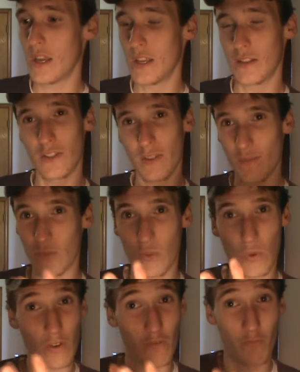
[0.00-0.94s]
some
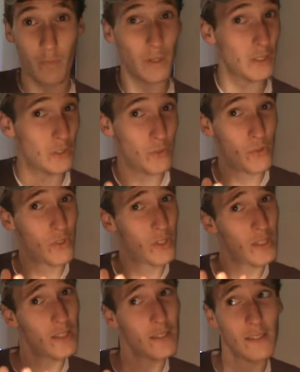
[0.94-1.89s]
sort of
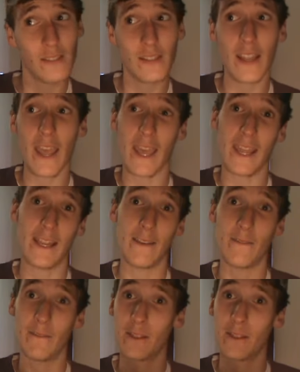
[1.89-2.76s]
pollution and